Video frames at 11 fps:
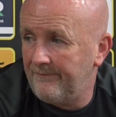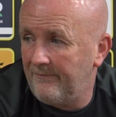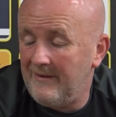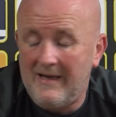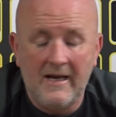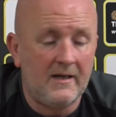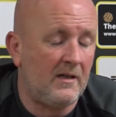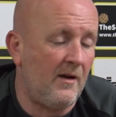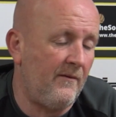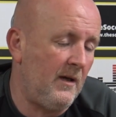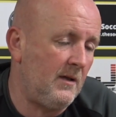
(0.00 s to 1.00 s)

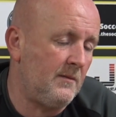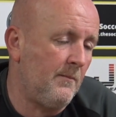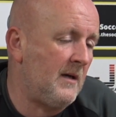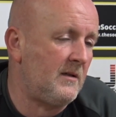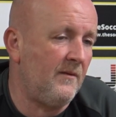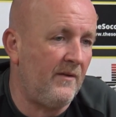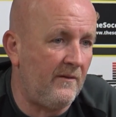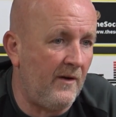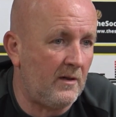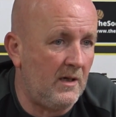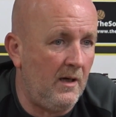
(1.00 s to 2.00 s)
negativity, it's massive
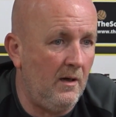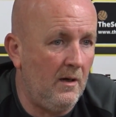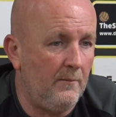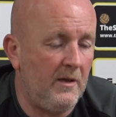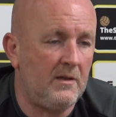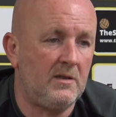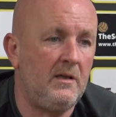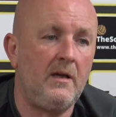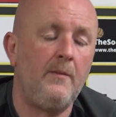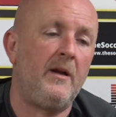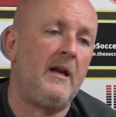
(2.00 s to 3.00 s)
adversity, but it doesn't
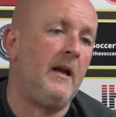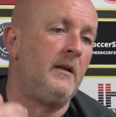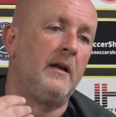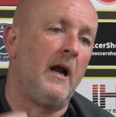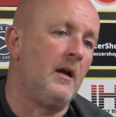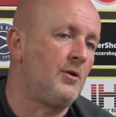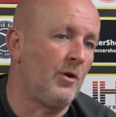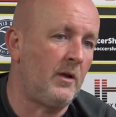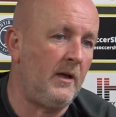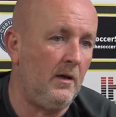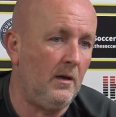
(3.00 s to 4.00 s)
need to be the end of that
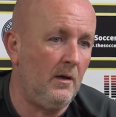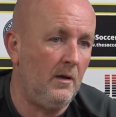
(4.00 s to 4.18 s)
journey.